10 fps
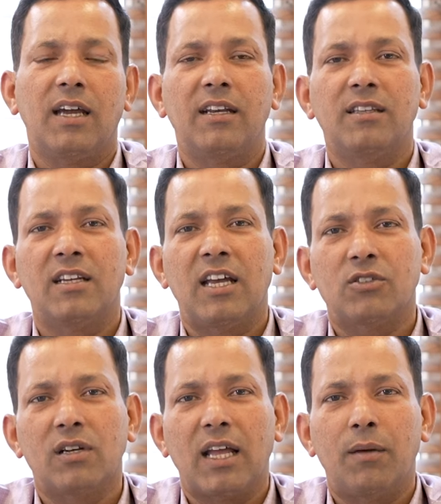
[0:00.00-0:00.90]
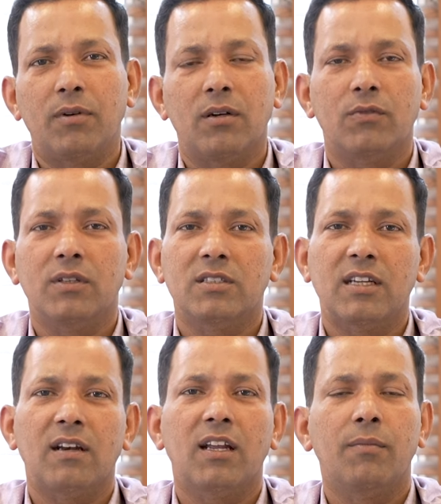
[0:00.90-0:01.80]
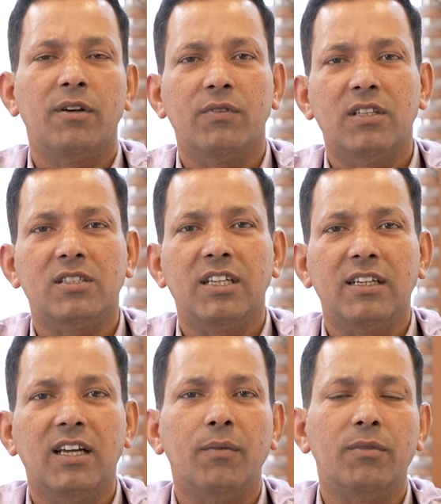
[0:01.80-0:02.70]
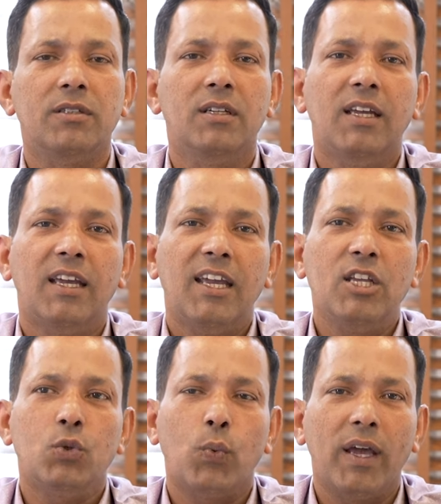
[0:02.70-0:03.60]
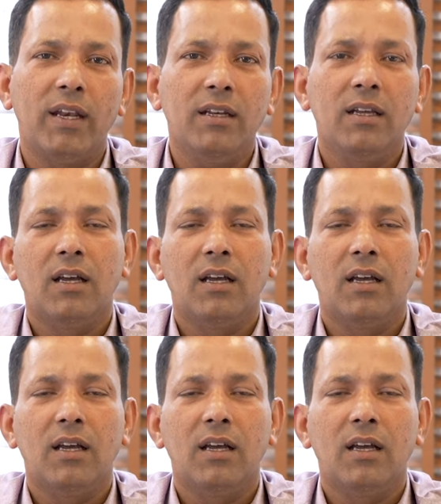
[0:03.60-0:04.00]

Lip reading: national capital with the central government, with the state government, is when